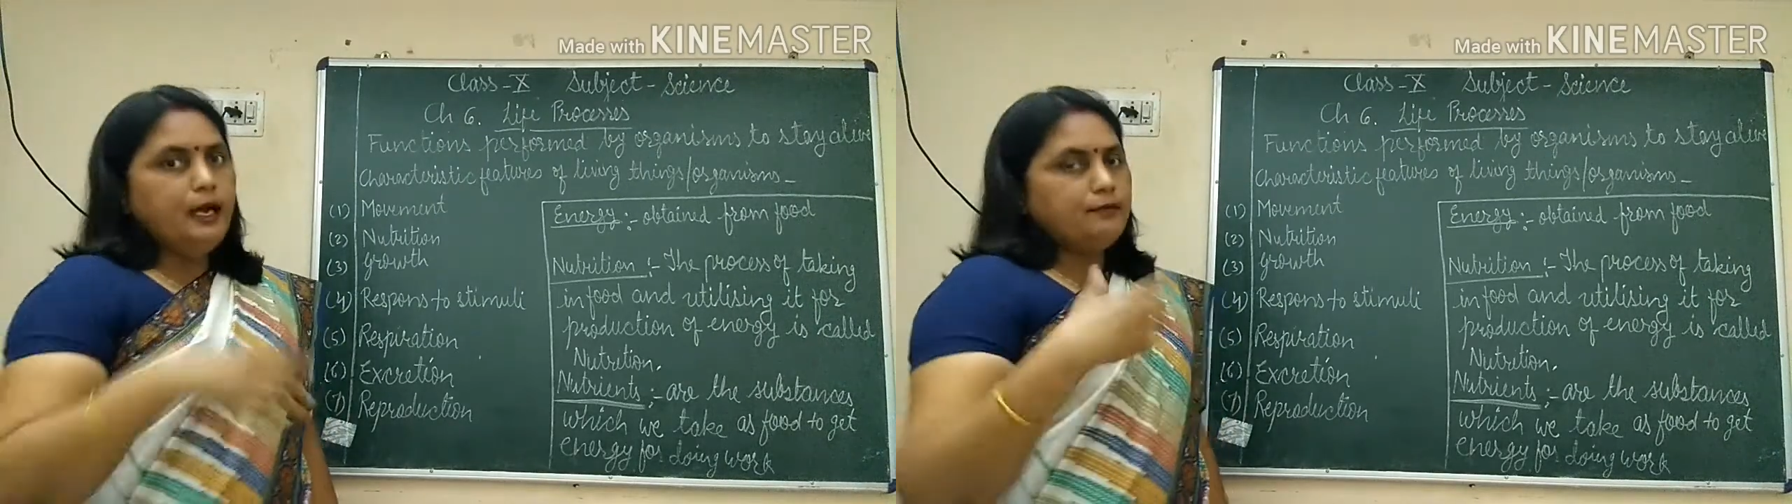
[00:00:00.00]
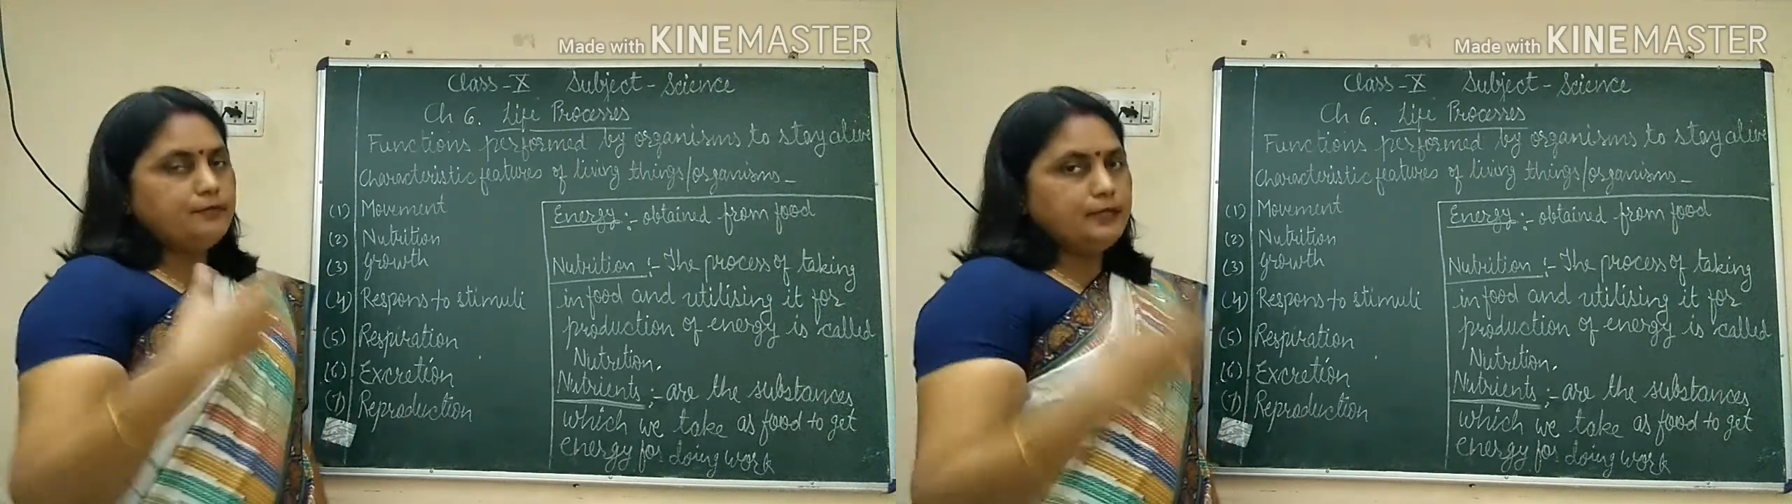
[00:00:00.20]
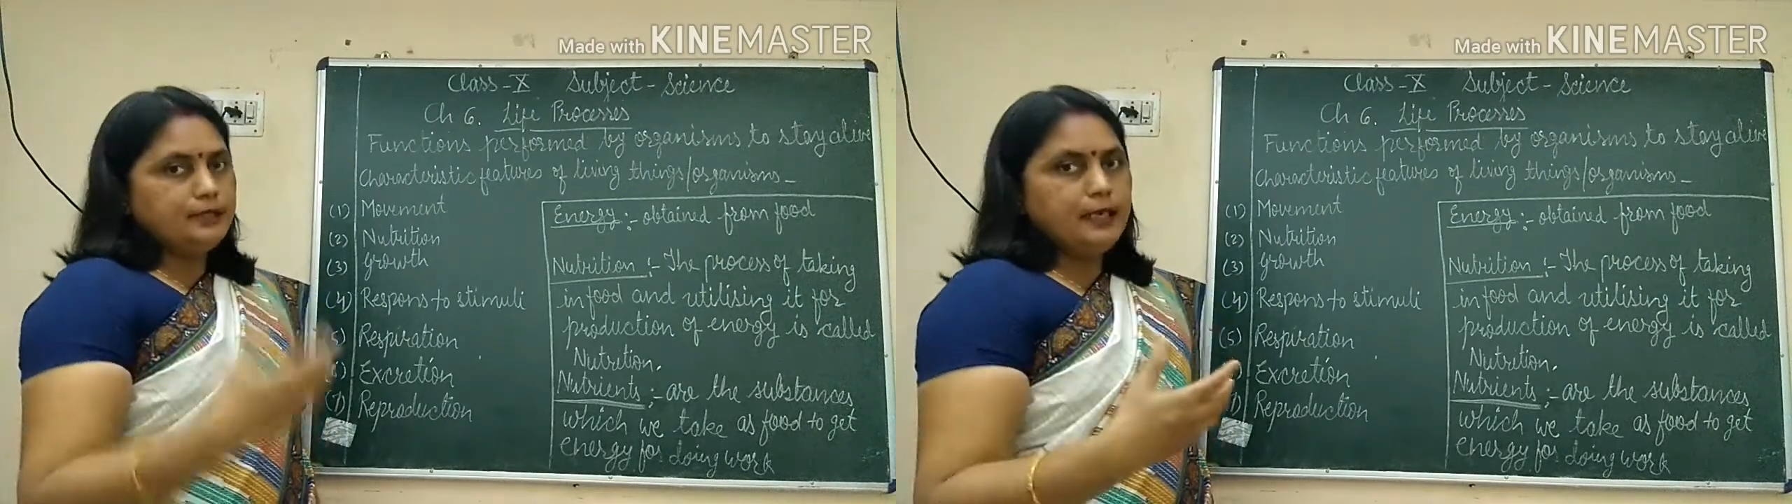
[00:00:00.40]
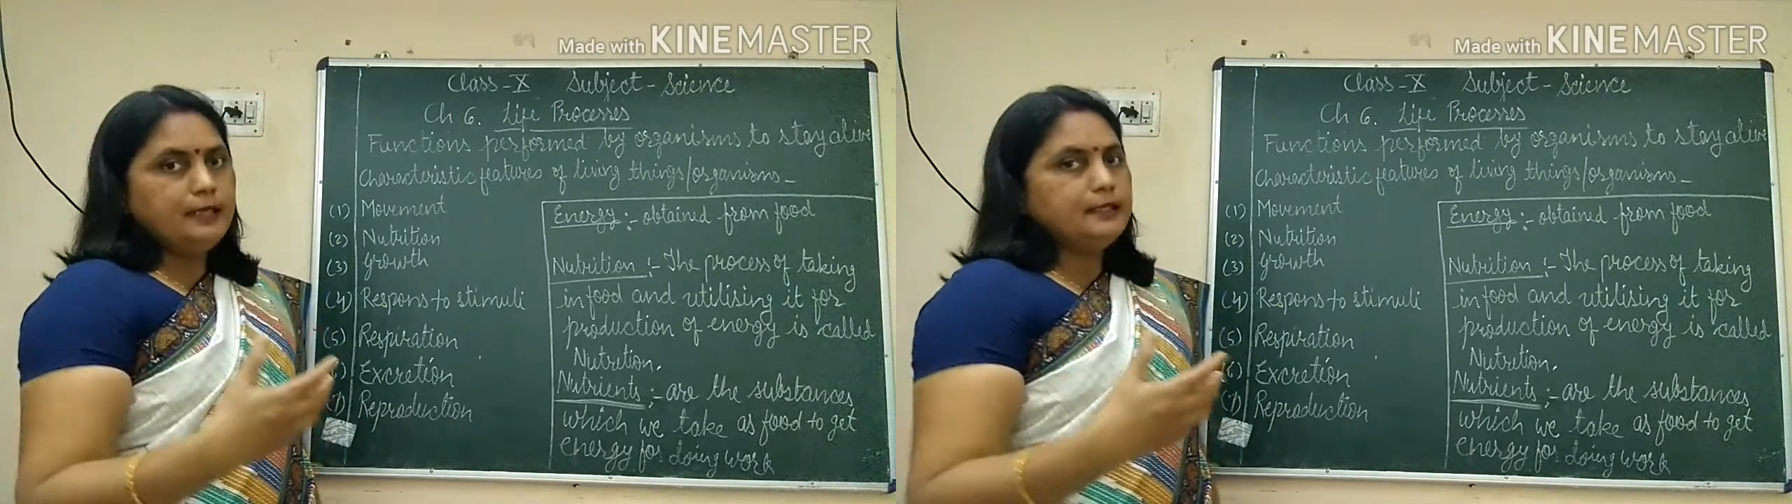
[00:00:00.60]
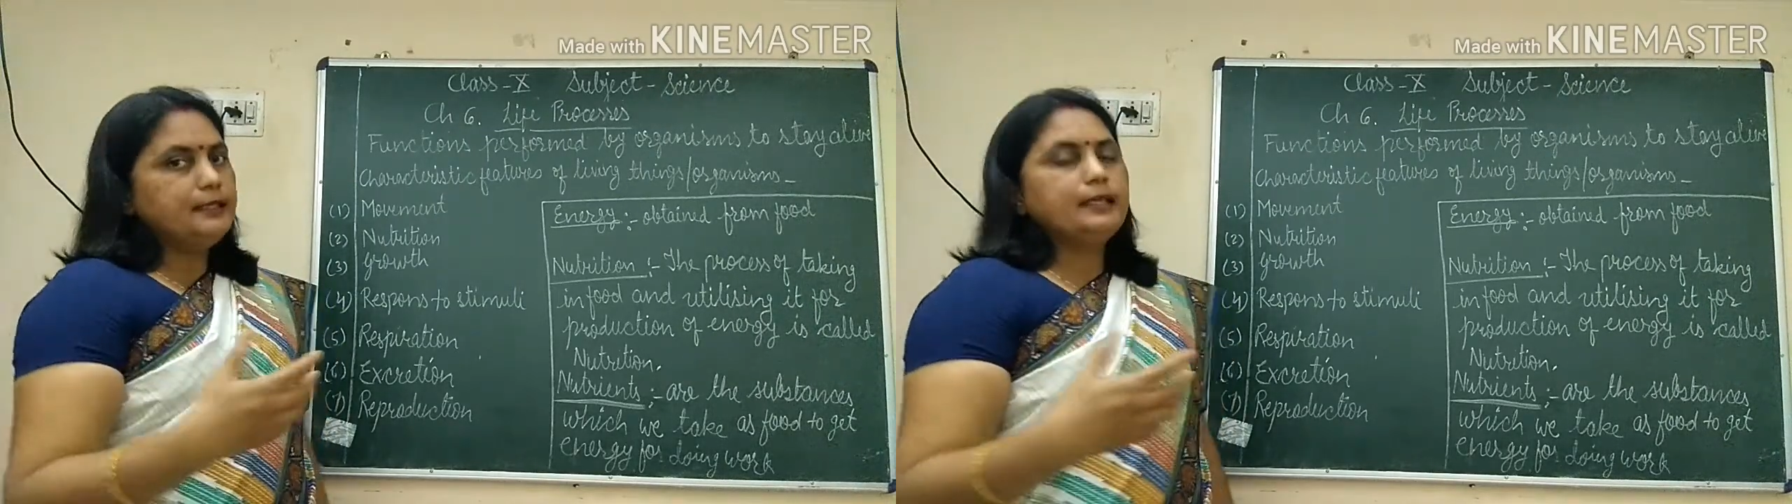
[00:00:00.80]
After
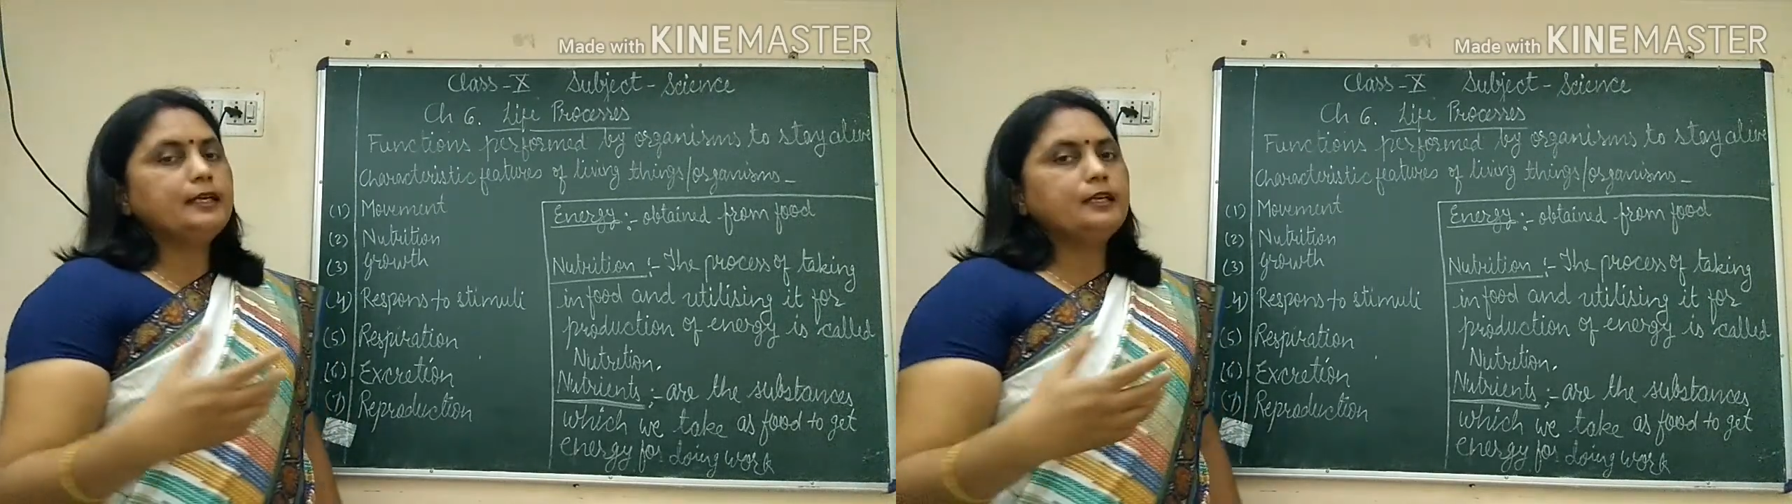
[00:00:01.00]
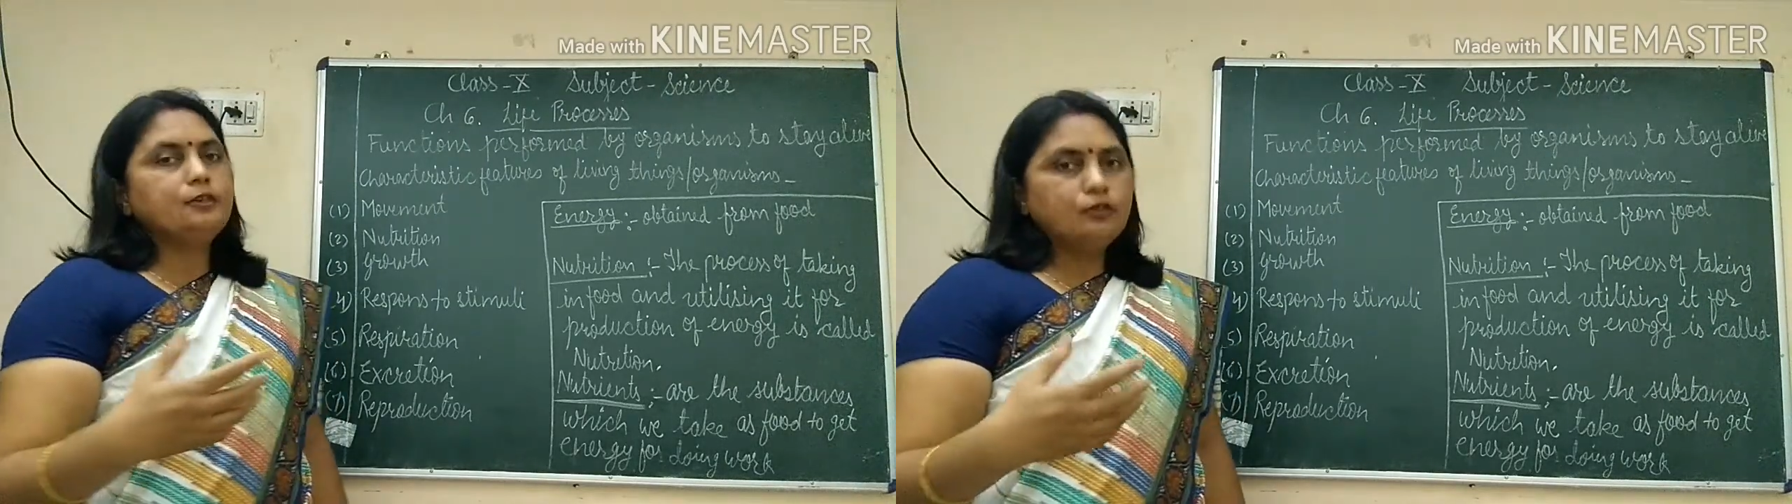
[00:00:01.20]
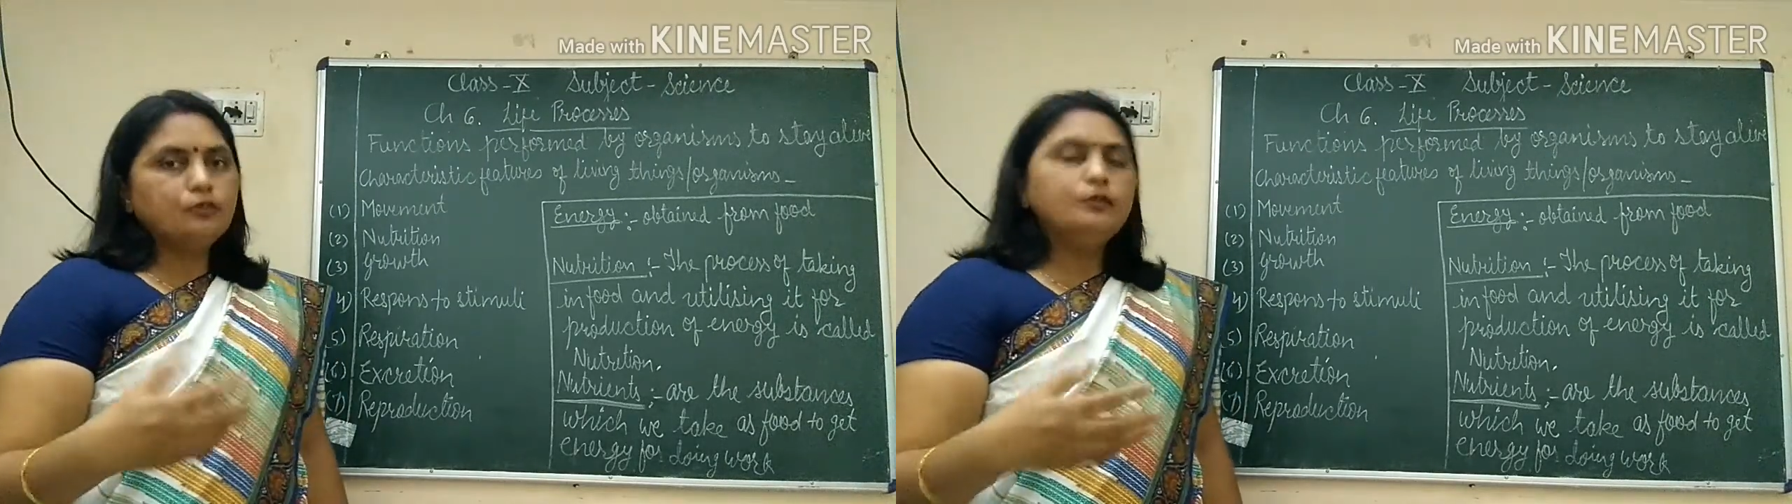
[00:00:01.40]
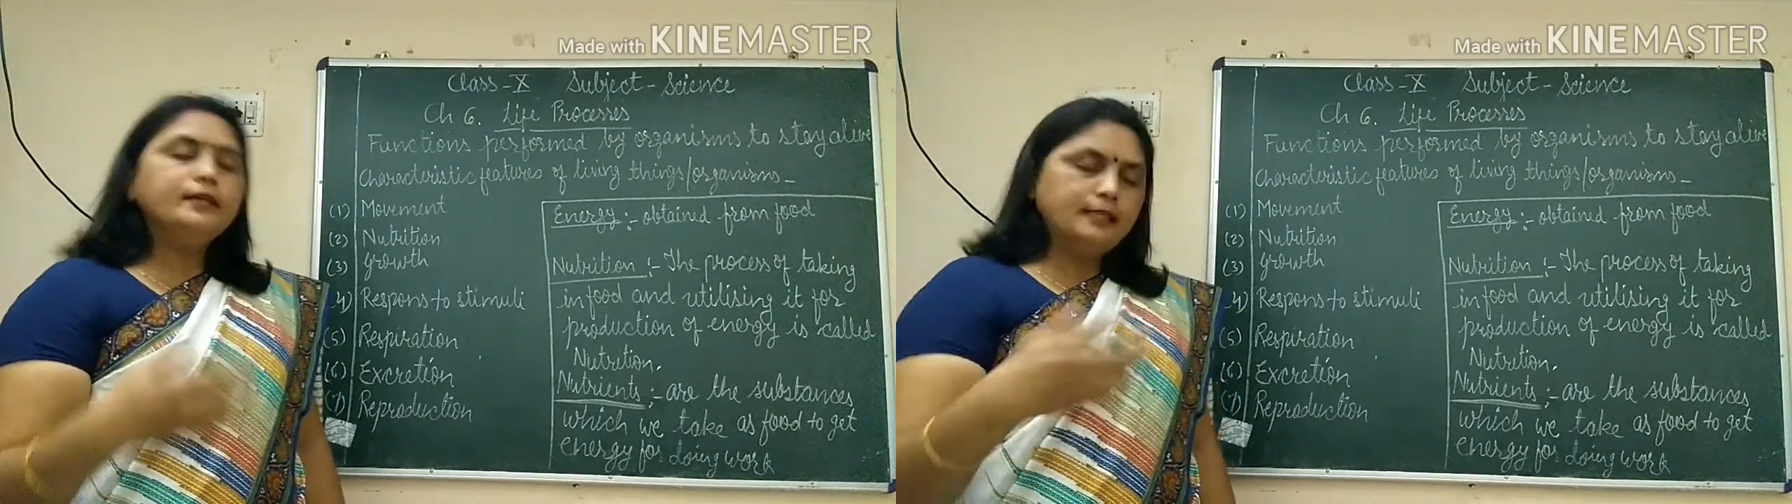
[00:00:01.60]
that, they cannot grow.